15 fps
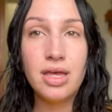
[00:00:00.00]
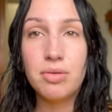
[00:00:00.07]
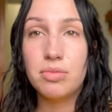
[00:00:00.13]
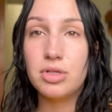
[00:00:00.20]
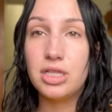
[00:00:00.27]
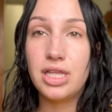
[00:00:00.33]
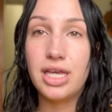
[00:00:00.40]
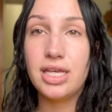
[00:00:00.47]

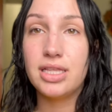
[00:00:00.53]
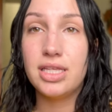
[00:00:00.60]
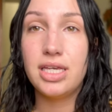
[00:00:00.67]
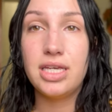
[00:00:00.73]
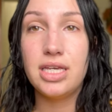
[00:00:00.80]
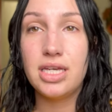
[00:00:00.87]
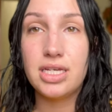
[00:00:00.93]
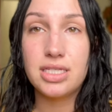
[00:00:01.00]
but
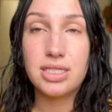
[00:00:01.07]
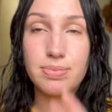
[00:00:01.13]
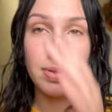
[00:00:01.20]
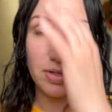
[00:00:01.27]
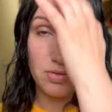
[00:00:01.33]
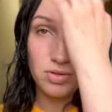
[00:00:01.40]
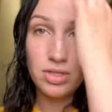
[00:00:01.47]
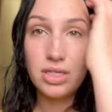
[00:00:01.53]
lately it's
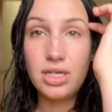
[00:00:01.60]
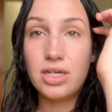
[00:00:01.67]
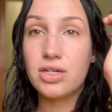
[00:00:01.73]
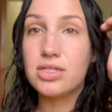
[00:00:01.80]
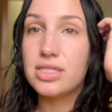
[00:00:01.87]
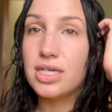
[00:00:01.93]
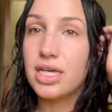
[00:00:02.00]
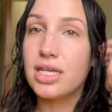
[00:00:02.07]
been really
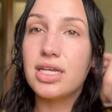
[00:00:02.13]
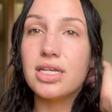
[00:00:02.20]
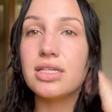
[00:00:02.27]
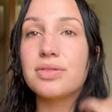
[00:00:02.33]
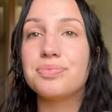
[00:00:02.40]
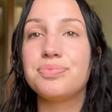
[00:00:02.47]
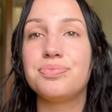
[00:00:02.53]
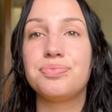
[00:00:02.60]
irritating.